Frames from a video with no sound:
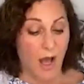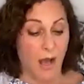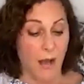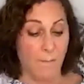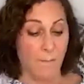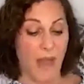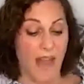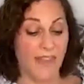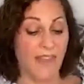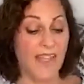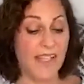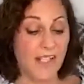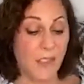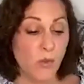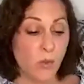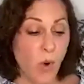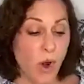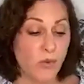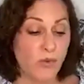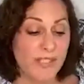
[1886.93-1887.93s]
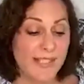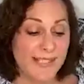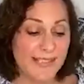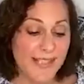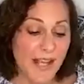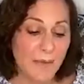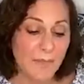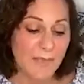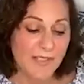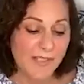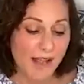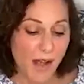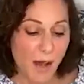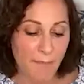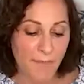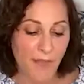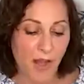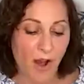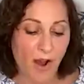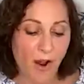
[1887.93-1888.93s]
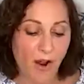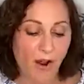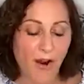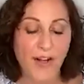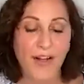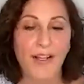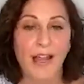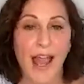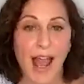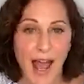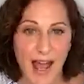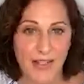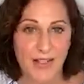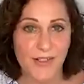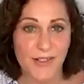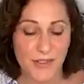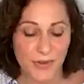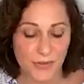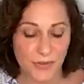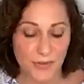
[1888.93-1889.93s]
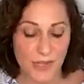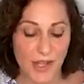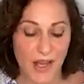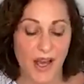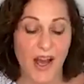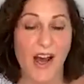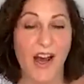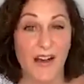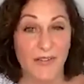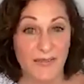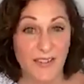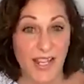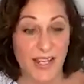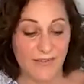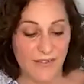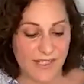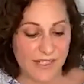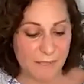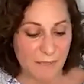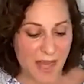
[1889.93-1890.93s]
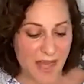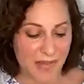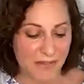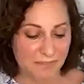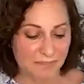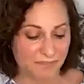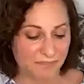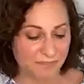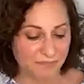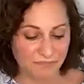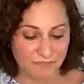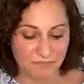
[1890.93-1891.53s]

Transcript: And this quote sums up the heart attitude of David's men.